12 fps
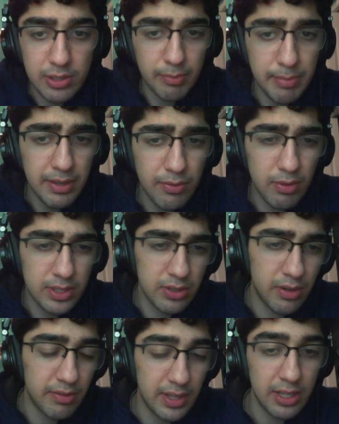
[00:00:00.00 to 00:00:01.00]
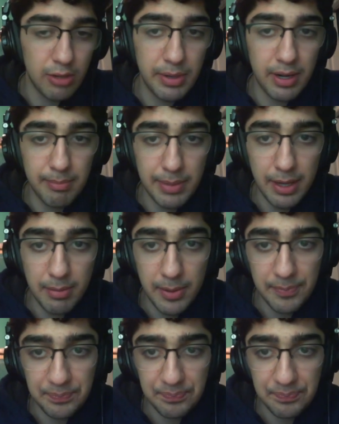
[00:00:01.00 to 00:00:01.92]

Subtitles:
So b4 is sort of a little bit unplayable.